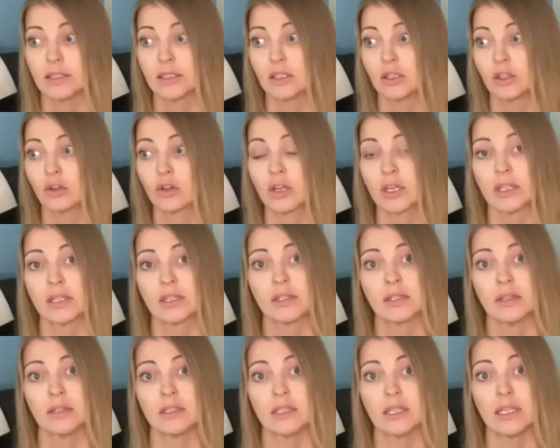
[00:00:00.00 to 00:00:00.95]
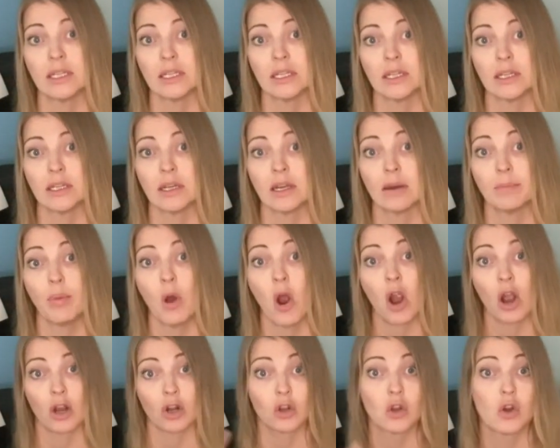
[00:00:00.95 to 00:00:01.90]
crystalline
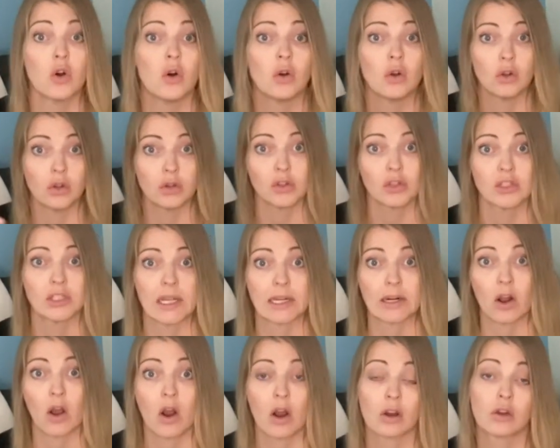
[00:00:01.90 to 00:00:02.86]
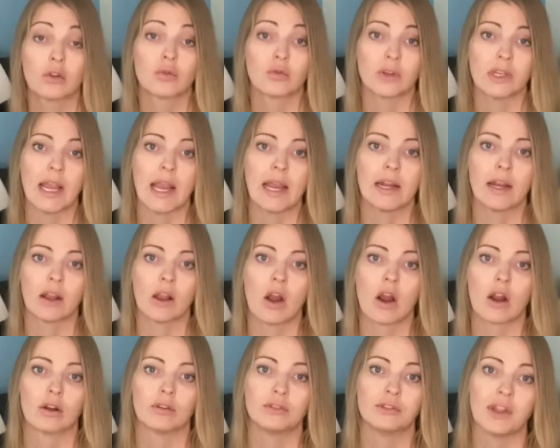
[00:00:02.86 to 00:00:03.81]
particles that are creating
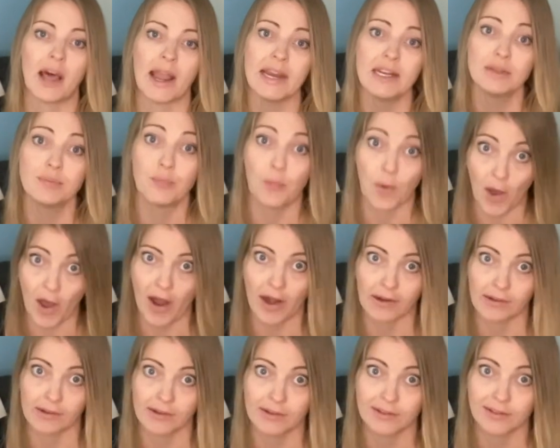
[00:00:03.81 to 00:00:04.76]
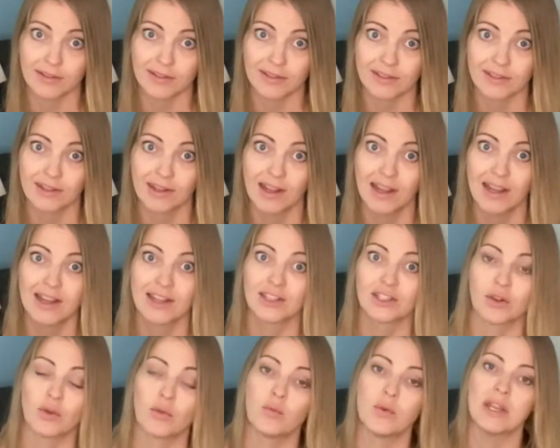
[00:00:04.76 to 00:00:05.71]
our light bodies,
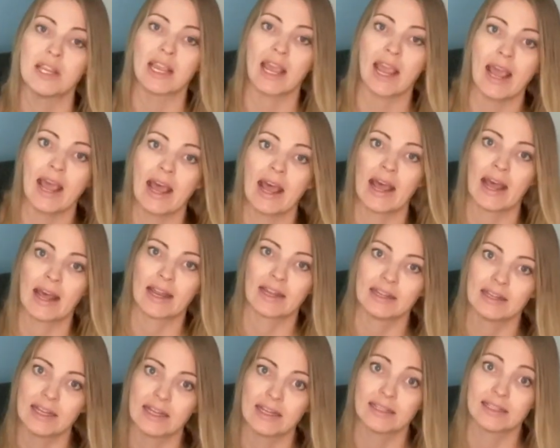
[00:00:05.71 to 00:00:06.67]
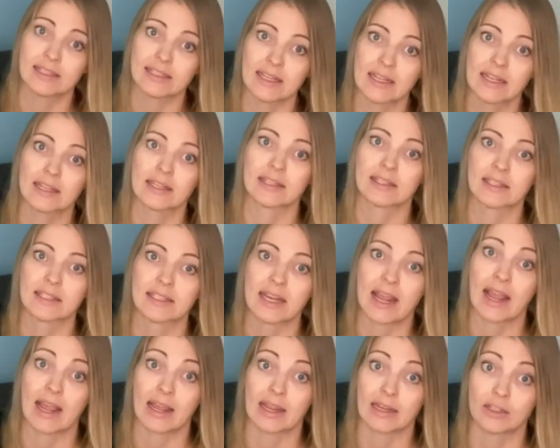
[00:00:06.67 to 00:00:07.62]
so we can exist
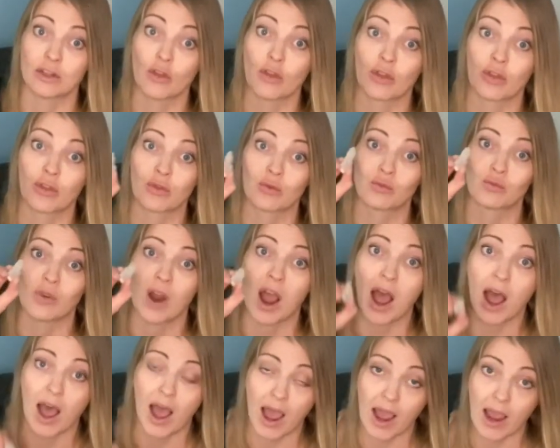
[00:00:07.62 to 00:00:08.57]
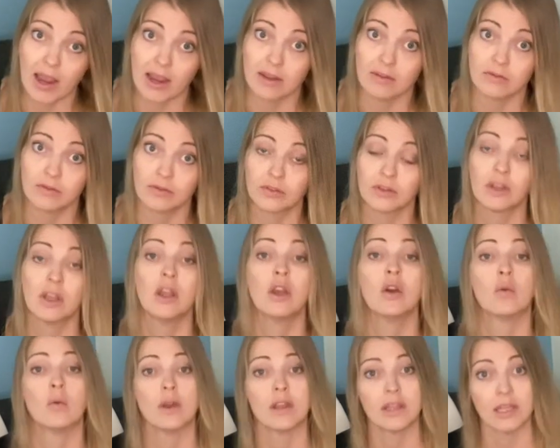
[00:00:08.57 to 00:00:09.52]
and thrive
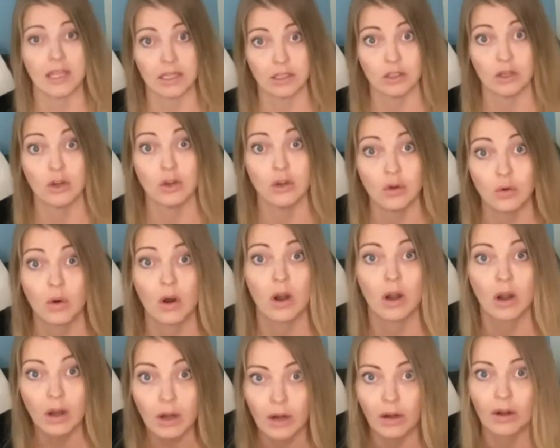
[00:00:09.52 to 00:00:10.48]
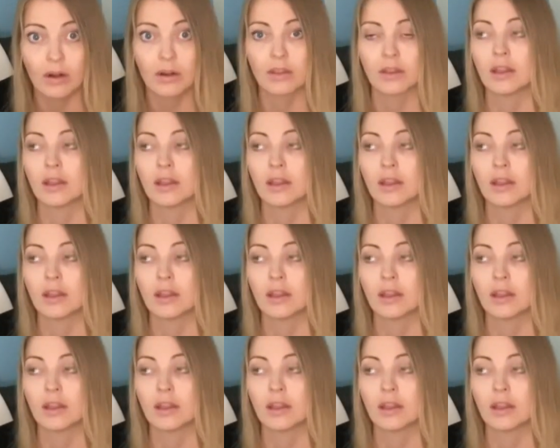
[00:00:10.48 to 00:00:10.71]
within new earth.